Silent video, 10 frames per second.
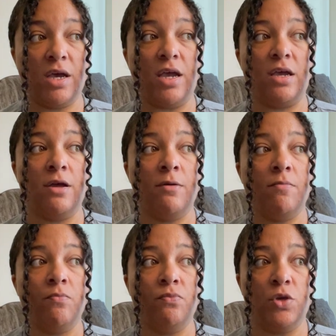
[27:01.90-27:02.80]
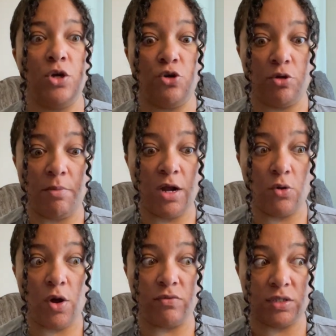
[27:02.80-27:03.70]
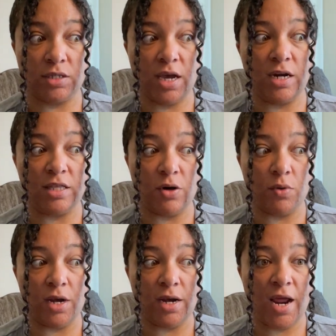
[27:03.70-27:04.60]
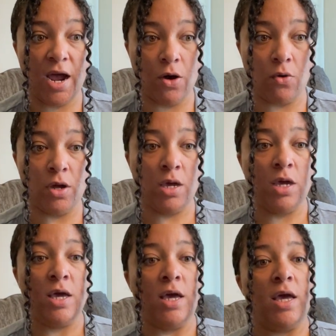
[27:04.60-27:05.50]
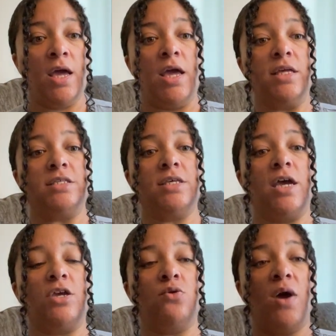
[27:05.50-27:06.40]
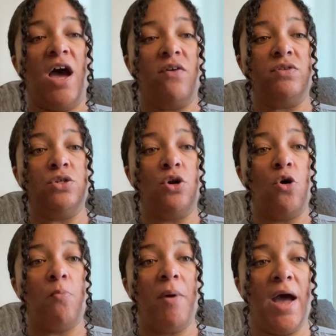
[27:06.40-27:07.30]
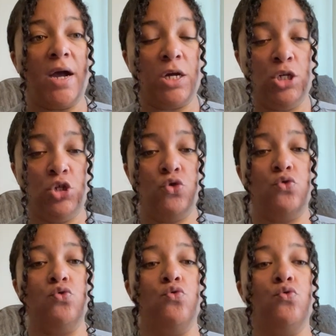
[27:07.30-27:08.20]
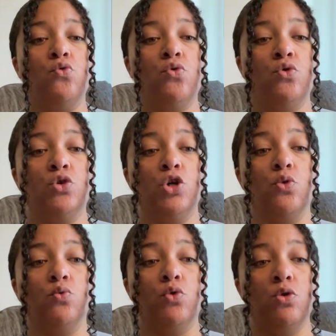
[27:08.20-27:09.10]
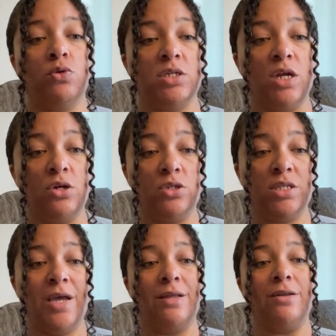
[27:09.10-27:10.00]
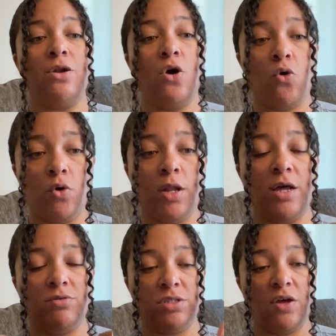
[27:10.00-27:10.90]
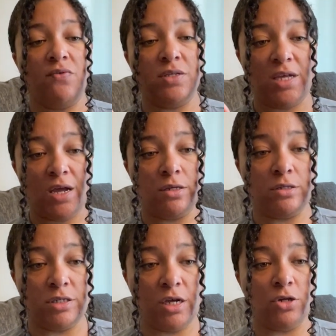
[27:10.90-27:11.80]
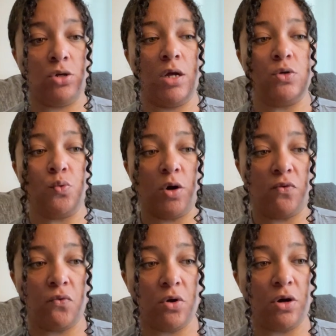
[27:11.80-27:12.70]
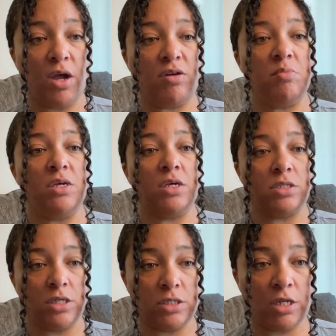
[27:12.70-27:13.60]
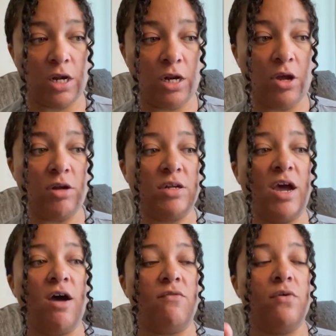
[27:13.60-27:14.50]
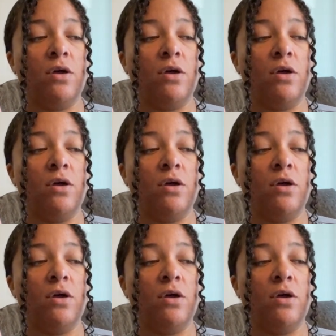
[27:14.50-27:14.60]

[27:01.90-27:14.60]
like, you know, the microwave society that we're in now. It's like you have to go back to your roots and understand, no, a lot of stuff is not instantaneous. You have to work for it. You have to be consistent in it. You have to have,